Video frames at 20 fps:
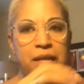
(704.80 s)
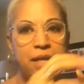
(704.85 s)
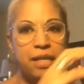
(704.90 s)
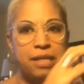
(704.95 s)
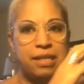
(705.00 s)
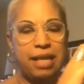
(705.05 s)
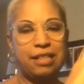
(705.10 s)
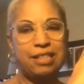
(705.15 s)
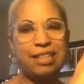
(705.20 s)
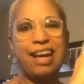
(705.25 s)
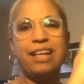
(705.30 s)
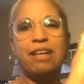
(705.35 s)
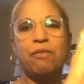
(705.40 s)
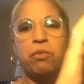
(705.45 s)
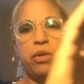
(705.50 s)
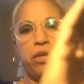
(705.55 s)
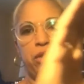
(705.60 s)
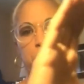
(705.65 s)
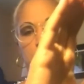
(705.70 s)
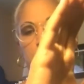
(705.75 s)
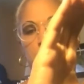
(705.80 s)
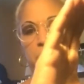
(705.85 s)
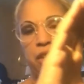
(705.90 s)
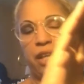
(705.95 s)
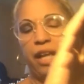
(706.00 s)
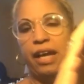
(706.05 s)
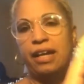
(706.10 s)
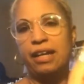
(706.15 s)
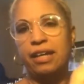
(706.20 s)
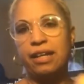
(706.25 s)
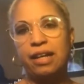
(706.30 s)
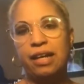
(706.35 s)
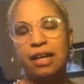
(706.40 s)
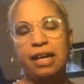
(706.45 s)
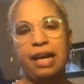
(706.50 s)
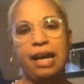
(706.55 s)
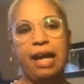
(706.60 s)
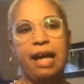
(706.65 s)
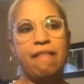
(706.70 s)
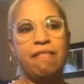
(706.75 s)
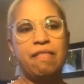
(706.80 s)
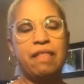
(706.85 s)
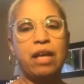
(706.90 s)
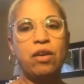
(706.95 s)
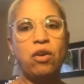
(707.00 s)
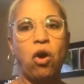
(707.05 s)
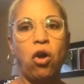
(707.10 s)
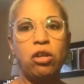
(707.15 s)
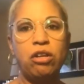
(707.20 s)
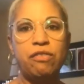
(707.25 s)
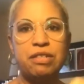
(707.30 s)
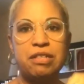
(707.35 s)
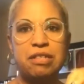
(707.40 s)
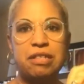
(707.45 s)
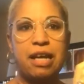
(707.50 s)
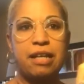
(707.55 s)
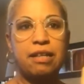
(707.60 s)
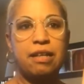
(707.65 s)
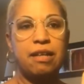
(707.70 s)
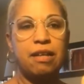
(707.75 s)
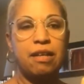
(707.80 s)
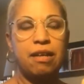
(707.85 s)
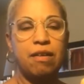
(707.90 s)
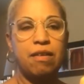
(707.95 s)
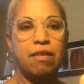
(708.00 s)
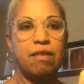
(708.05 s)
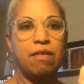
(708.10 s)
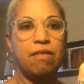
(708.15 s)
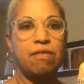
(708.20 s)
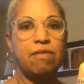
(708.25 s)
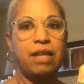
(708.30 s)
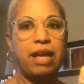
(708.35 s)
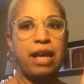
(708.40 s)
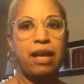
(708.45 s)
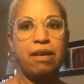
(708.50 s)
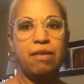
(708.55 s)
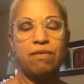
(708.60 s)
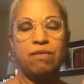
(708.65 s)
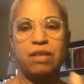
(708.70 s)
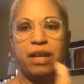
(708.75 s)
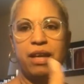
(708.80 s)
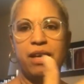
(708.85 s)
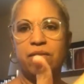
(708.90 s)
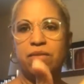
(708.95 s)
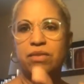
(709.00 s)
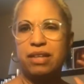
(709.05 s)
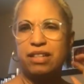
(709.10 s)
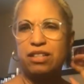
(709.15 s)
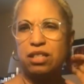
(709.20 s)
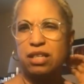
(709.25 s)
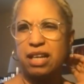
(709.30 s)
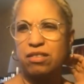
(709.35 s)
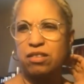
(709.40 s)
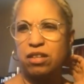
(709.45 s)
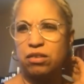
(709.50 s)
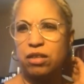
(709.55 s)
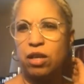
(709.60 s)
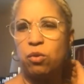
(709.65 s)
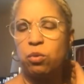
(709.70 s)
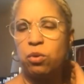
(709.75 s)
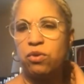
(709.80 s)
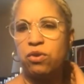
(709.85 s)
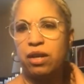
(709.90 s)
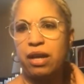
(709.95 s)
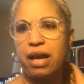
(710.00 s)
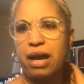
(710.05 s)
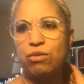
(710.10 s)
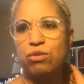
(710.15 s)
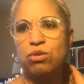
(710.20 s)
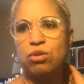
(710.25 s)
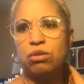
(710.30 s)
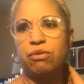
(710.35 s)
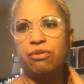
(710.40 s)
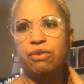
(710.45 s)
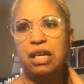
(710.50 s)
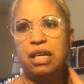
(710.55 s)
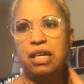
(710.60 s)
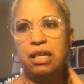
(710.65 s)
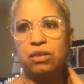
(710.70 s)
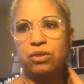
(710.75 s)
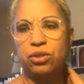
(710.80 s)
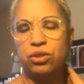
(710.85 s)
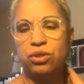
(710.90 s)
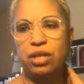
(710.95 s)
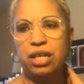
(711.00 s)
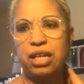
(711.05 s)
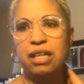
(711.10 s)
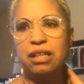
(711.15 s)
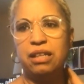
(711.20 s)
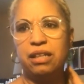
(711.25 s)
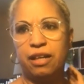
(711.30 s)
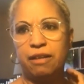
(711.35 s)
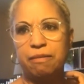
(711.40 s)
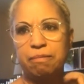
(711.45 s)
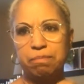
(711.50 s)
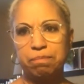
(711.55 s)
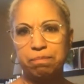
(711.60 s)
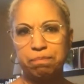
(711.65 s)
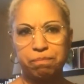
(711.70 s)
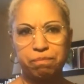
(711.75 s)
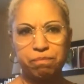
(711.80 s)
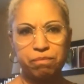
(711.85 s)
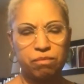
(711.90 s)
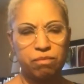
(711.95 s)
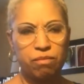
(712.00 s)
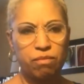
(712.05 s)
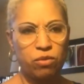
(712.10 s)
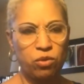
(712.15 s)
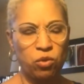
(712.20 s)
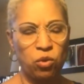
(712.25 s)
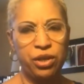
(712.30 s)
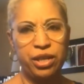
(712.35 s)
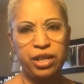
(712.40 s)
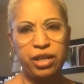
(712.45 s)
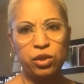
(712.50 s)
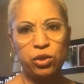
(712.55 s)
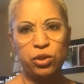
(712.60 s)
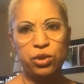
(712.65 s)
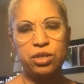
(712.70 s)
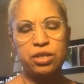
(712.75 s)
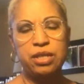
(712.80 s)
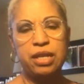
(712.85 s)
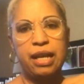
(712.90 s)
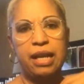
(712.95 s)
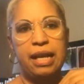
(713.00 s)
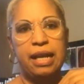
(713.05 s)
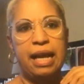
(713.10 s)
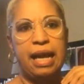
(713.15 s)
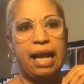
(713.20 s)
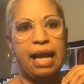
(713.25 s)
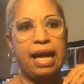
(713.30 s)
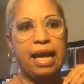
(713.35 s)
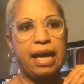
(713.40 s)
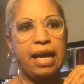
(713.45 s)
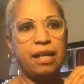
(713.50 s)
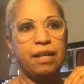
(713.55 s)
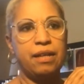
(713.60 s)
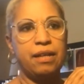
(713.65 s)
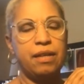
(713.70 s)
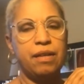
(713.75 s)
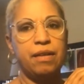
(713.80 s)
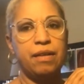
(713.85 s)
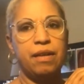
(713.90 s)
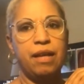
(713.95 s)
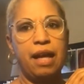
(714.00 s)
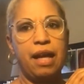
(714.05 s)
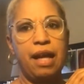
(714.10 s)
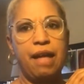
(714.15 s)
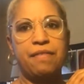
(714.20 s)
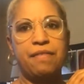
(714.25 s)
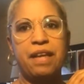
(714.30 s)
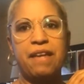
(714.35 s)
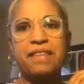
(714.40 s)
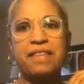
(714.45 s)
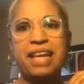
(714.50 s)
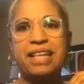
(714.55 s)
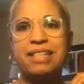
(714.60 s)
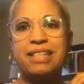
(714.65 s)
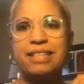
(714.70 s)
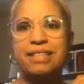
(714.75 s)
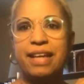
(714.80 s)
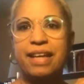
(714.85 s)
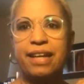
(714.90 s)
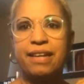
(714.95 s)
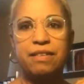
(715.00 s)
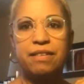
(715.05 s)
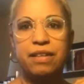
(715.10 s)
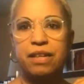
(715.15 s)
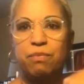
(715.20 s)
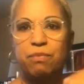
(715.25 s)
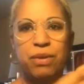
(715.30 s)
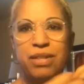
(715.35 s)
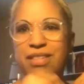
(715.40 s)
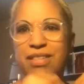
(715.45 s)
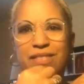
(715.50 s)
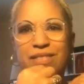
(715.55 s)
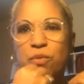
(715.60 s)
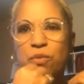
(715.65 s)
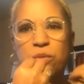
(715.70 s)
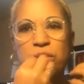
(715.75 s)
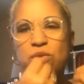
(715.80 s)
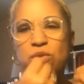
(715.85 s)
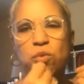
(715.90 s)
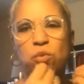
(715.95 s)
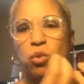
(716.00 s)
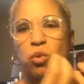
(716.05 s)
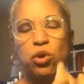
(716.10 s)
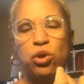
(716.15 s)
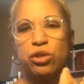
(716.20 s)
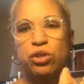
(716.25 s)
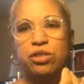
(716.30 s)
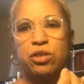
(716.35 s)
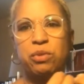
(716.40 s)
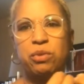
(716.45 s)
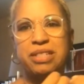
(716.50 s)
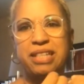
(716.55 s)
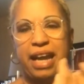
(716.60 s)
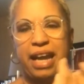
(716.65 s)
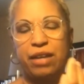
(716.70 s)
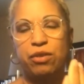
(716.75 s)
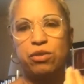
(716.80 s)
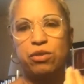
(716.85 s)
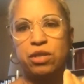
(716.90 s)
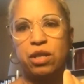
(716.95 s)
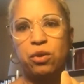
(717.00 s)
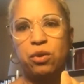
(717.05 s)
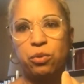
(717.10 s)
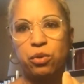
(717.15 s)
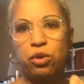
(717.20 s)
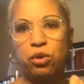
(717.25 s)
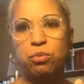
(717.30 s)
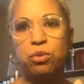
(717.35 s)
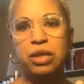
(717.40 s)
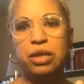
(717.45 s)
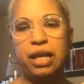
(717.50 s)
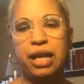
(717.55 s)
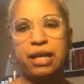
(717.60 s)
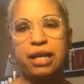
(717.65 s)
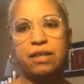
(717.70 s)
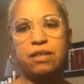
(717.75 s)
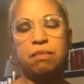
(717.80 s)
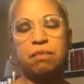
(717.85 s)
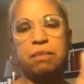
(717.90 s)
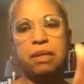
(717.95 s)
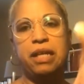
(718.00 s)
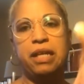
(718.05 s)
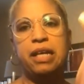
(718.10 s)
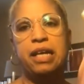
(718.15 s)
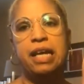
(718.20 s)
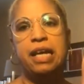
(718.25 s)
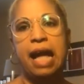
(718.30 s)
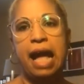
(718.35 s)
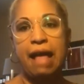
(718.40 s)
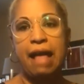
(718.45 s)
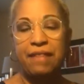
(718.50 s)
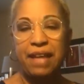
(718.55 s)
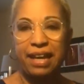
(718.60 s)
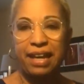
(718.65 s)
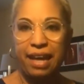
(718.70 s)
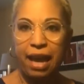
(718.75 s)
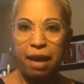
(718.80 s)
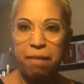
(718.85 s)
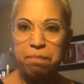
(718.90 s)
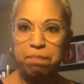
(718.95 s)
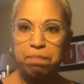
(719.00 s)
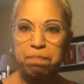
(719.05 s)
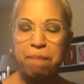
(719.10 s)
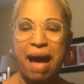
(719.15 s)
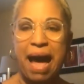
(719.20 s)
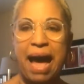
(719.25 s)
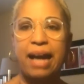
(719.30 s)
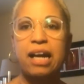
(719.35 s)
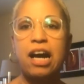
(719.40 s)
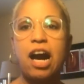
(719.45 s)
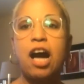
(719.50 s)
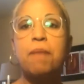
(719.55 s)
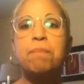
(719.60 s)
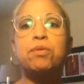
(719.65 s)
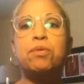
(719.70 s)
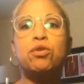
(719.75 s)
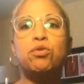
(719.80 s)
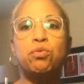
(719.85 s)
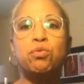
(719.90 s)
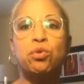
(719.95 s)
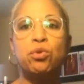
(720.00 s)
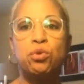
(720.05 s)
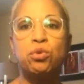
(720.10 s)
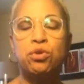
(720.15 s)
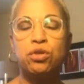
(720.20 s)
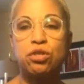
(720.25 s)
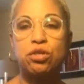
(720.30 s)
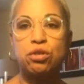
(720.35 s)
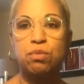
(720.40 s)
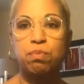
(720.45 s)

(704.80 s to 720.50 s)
That's kind of what it looked like. And then all of a sudden, they said that they were the Council of Healing, or healers. And then there wasn't words, it was energy. They were communicating to me, and they came back up through this